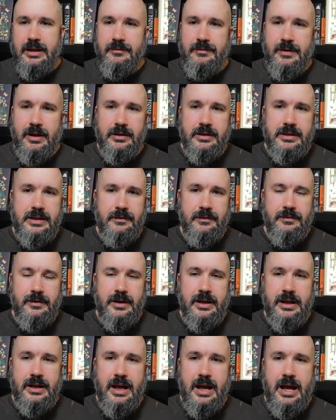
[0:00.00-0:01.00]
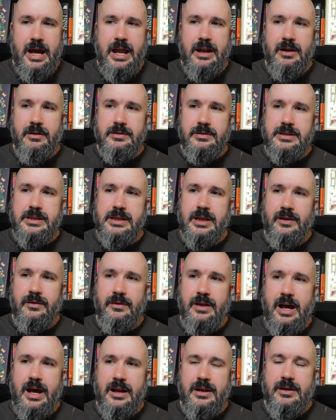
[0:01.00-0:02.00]
It felt different. I don't see a
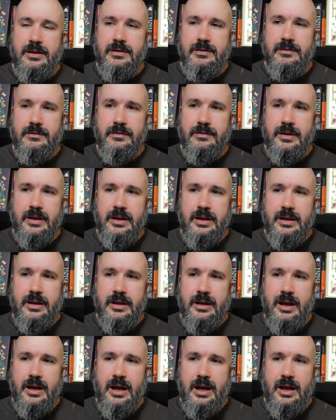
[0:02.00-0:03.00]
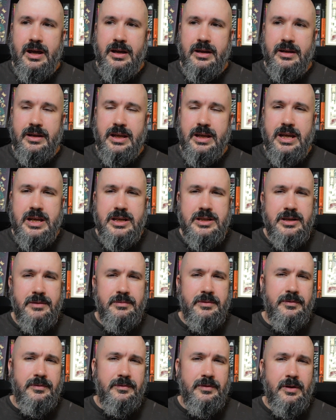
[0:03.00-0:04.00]
lot of
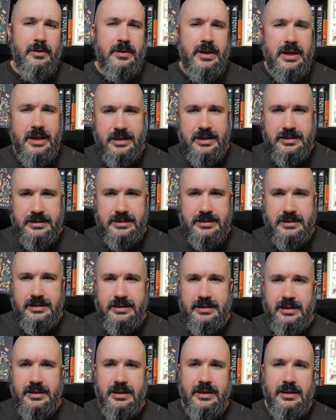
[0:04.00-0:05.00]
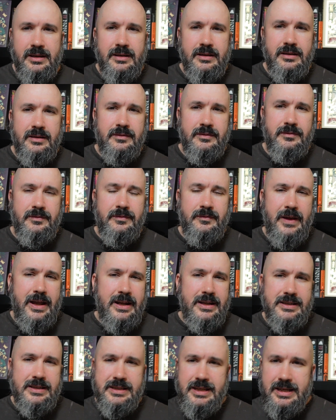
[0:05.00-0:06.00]
Egypt-focused
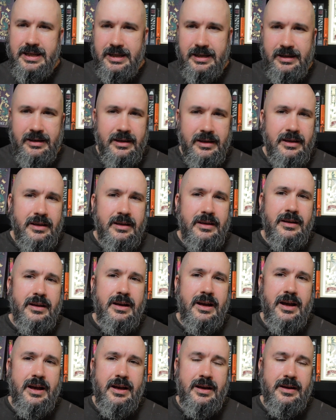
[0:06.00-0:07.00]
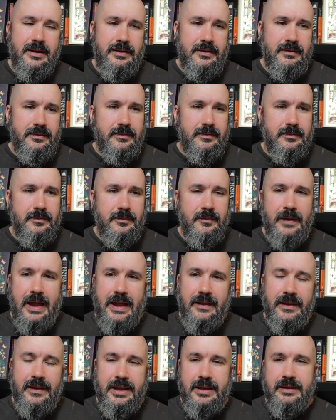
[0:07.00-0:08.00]
fantasy
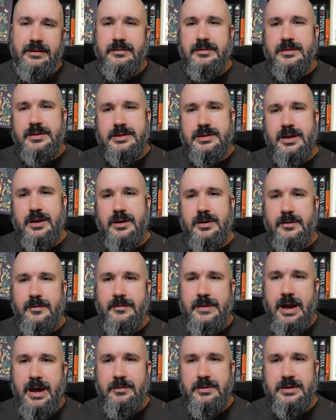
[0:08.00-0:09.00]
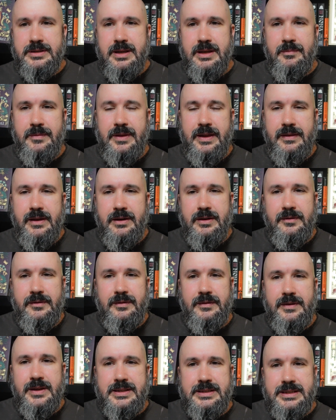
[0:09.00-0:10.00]
lately, so that was something
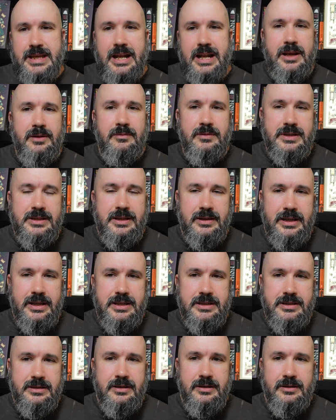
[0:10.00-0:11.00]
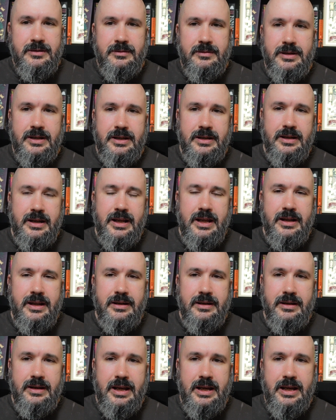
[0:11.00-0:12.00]
that the setting was at least new and
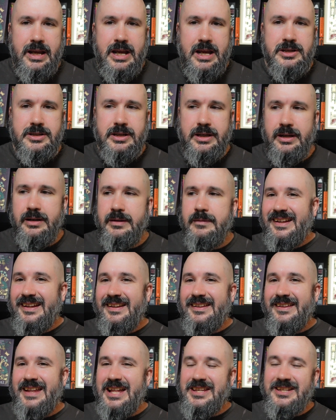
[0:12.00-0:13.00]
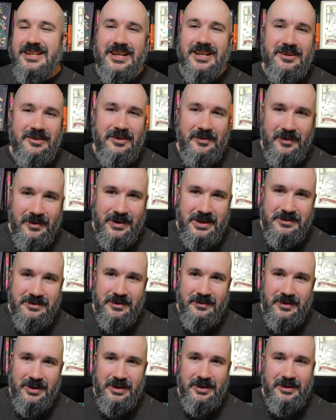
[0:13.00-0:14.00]
engaging. That's going to do it for this
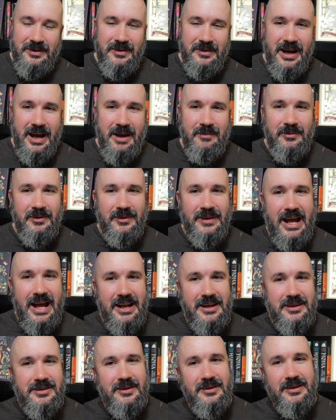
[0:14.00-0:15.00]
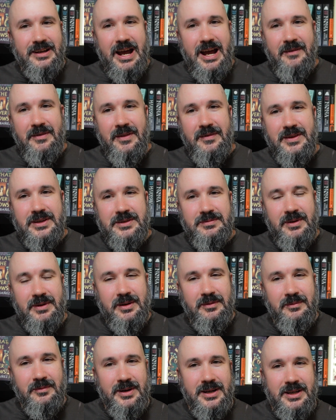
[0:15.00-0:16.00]
review. I'm glad it turned out that this
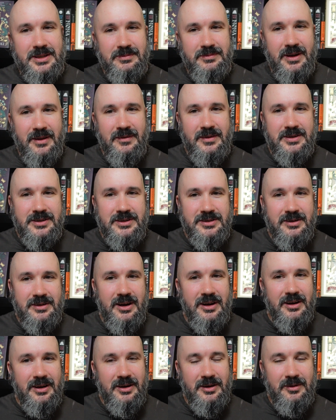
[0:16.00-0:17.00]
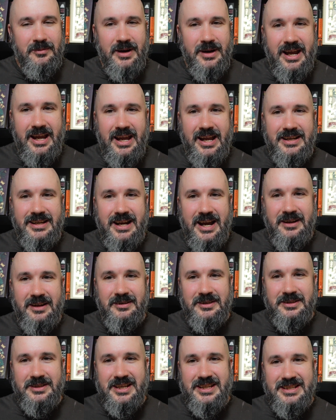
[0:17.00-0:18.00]
one was one of the stronger YA
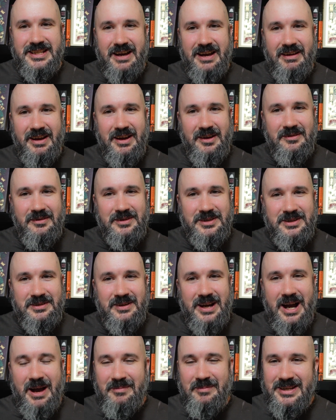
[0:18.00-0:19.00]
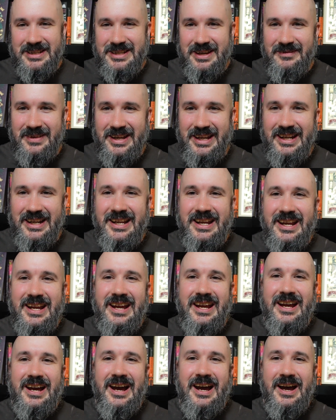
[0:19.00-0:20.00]
titles, because now I own 2 copies of it.
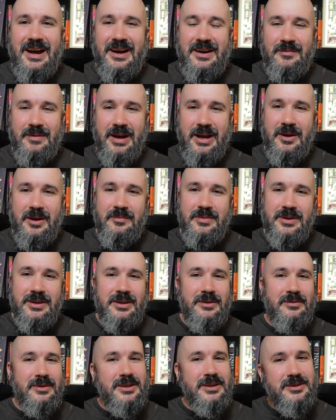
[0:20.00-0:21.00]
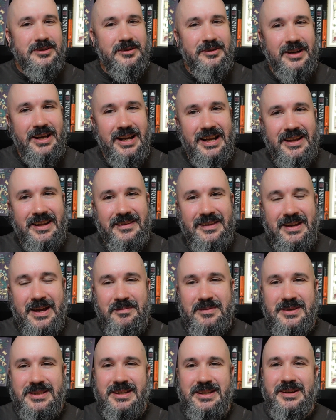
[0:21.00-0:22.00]
I hope you enjoyed the
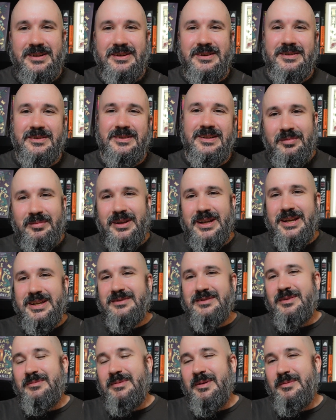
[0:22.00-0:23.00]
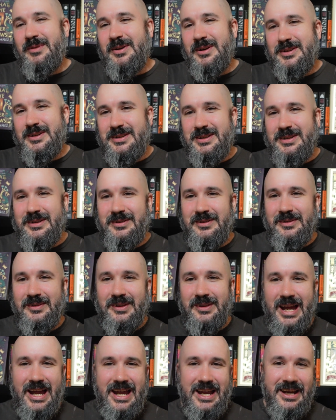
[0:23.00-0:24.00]
episode. Please remember to
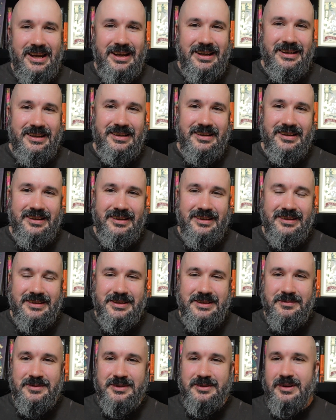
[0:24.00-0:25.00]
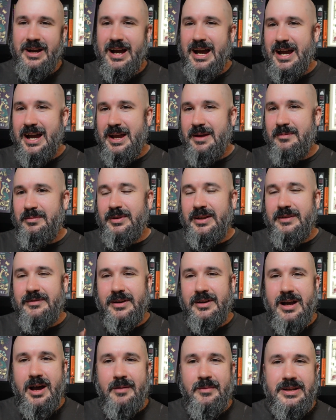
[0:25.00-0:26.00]
like, subscribe, leave
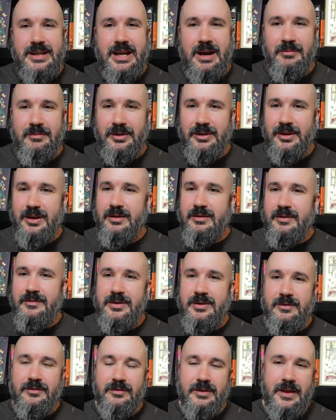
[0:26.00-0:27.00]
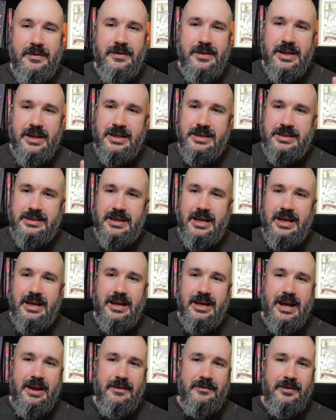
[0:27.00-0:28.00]
a comment down below if you've read this.
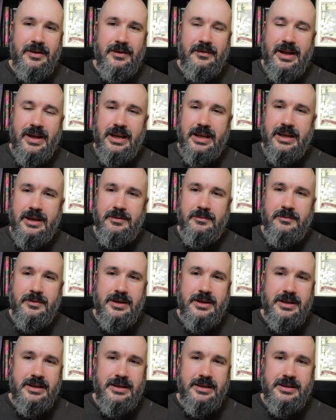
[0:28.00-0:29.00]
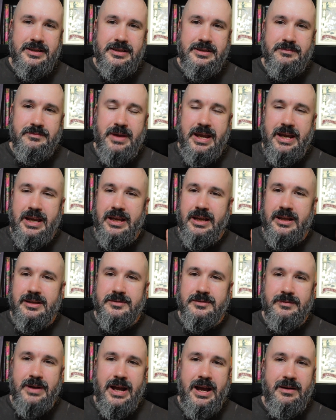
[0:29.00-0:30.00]
I feel like it was making
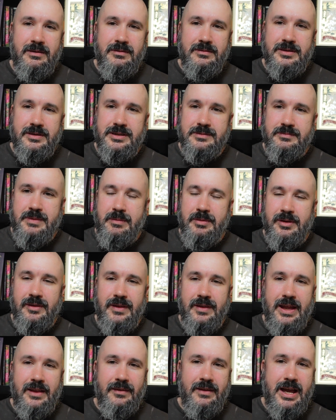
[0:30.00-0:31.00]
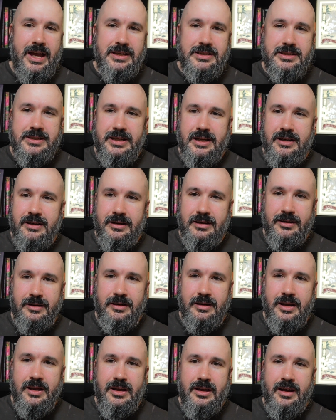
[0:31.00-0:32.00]
its rounds maybe late last
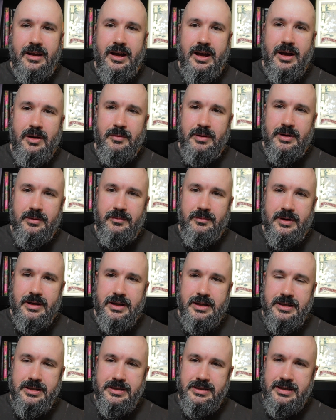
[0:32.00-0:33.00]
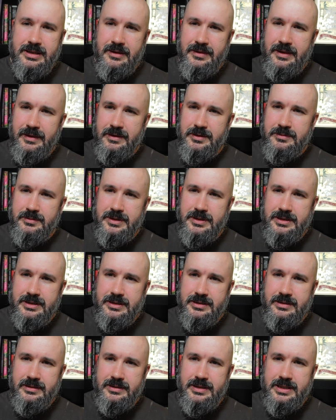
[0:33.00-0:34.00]
year, when it was, I think this
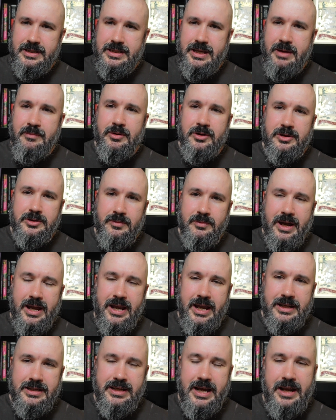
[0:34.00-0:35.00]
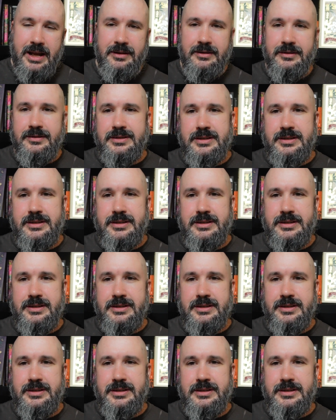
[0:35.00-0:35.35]
was December's YA title.